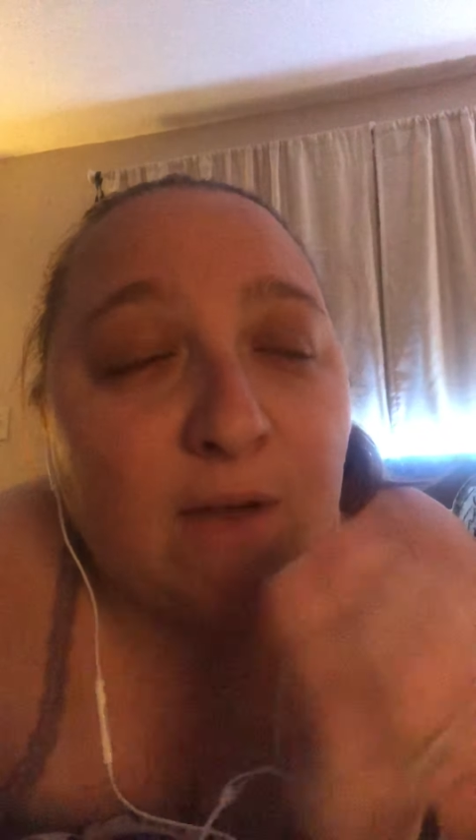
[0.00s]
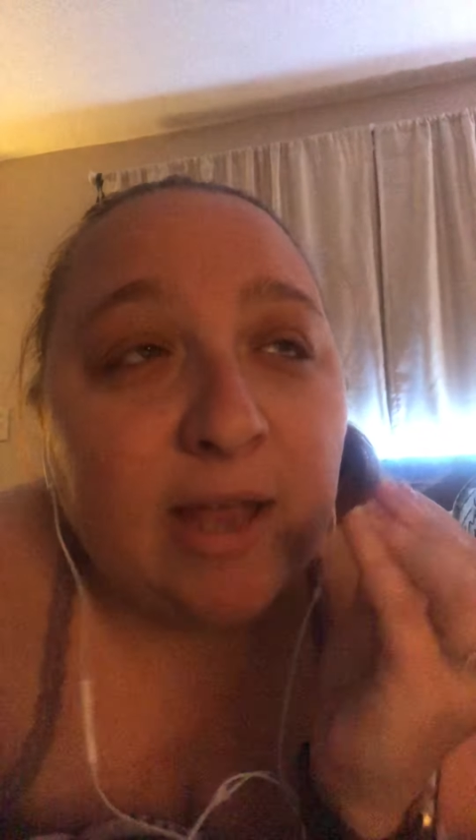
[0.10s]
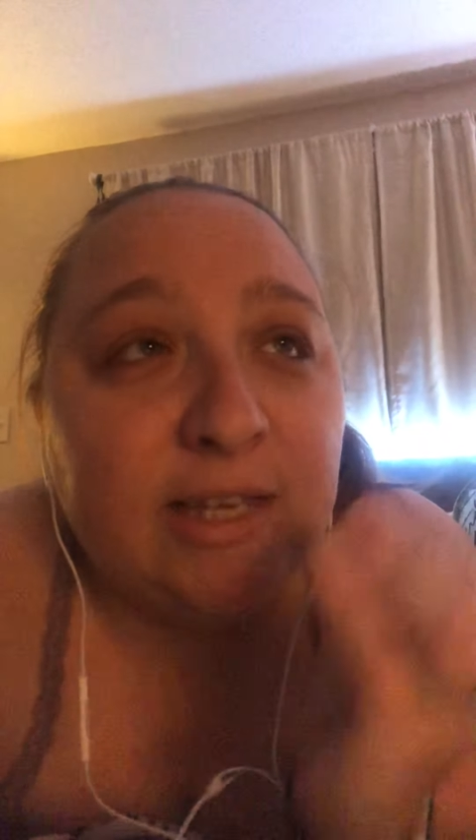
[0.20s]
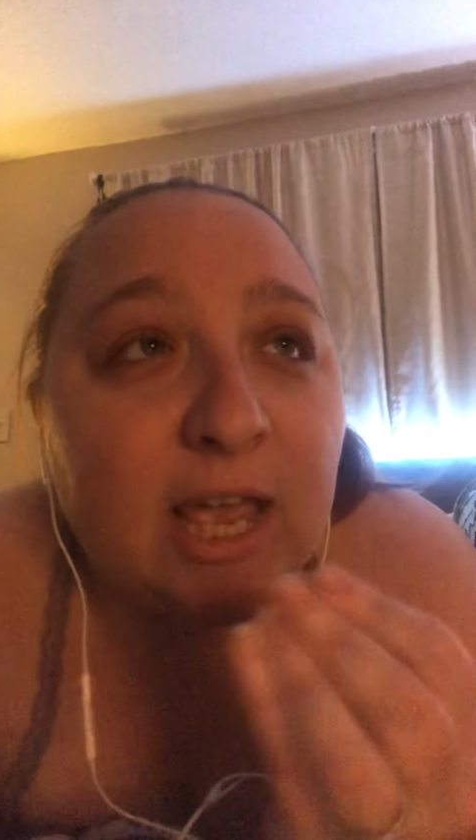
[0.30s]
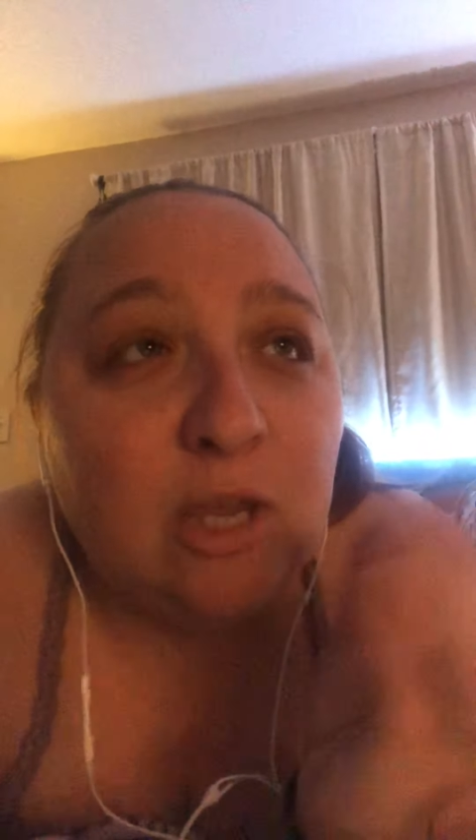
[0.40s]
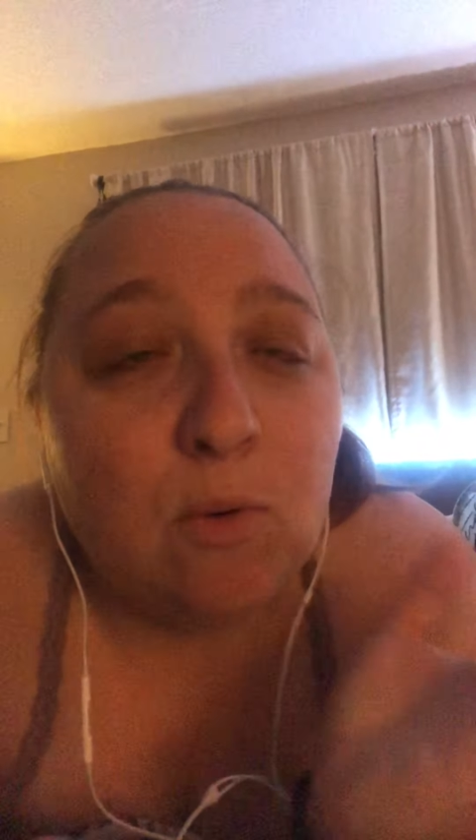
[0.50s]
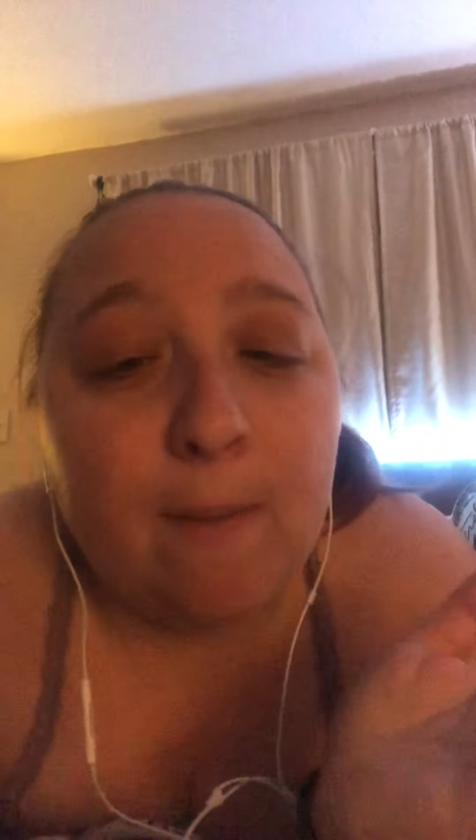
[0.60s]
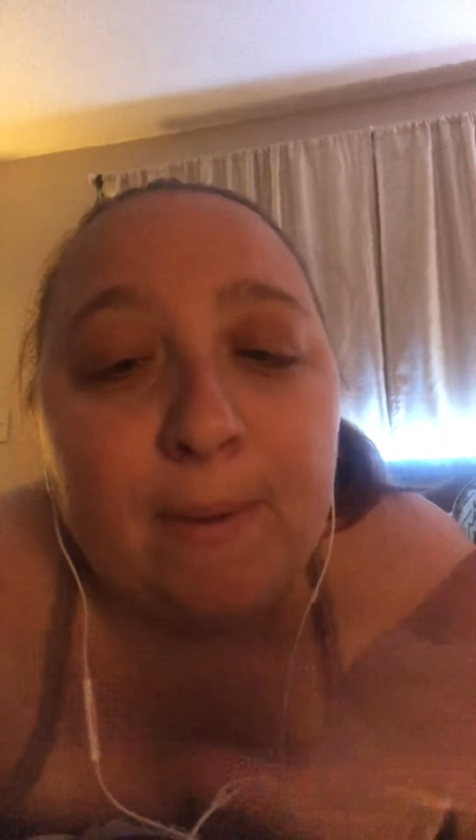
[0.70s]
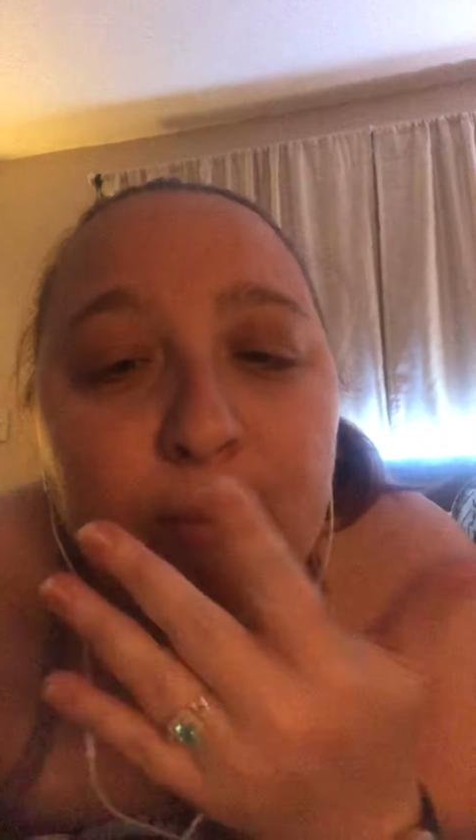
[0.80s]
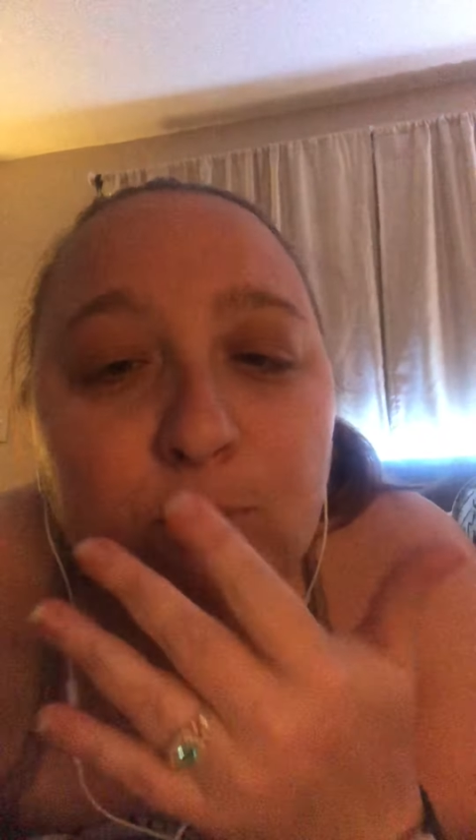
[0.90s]
I get you
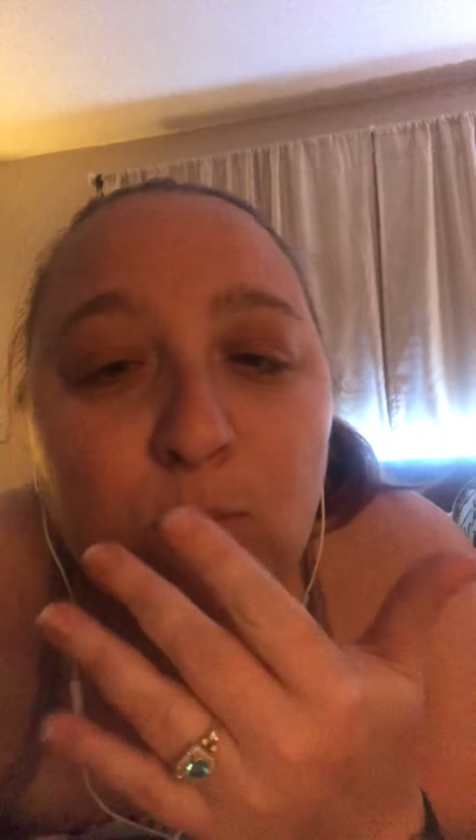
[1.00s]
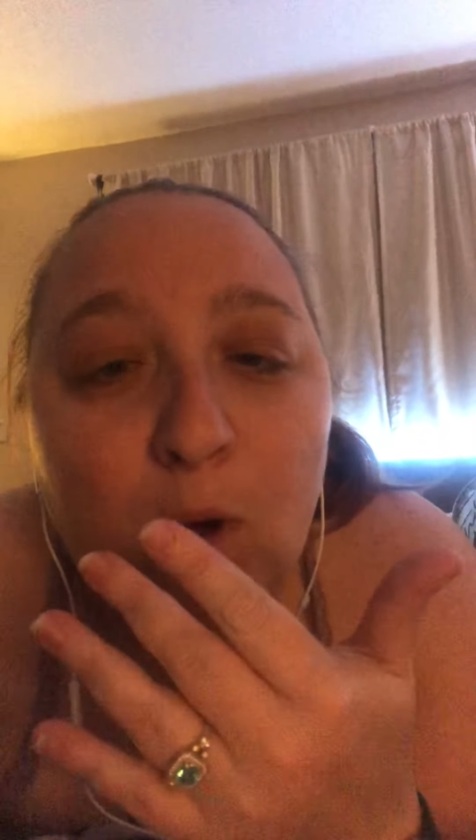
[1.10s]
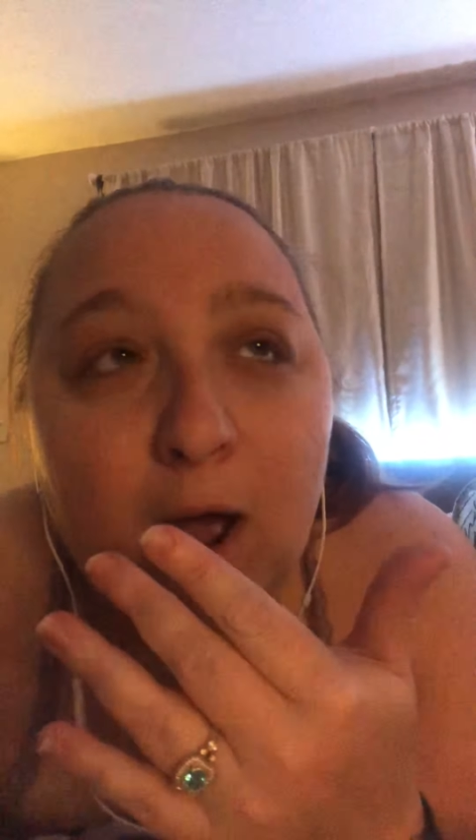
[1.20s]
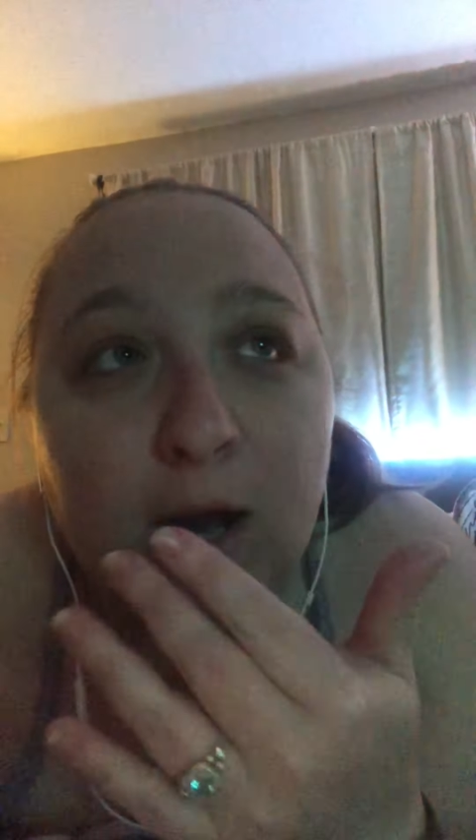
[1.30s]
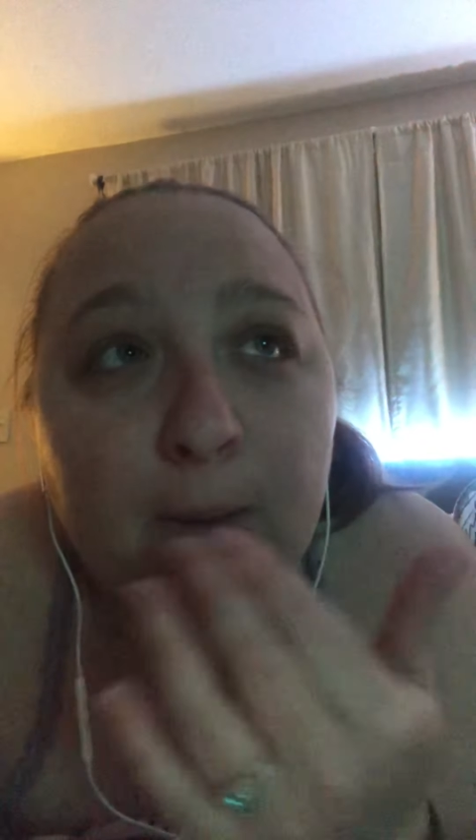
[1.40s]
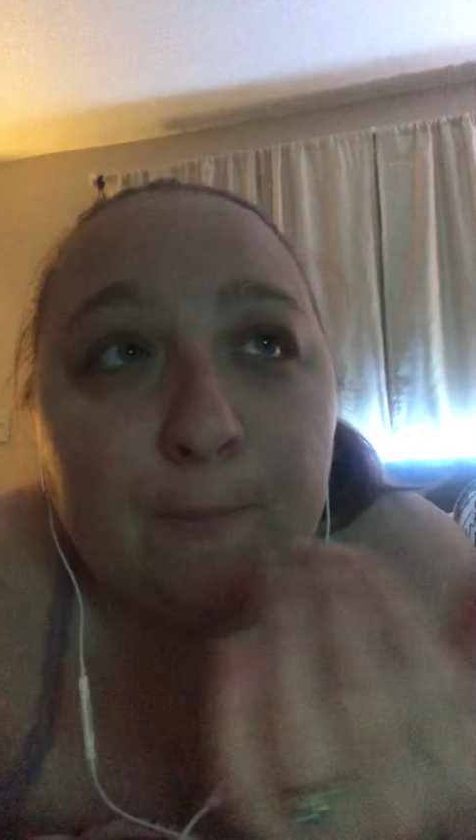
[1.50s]
want people to walk.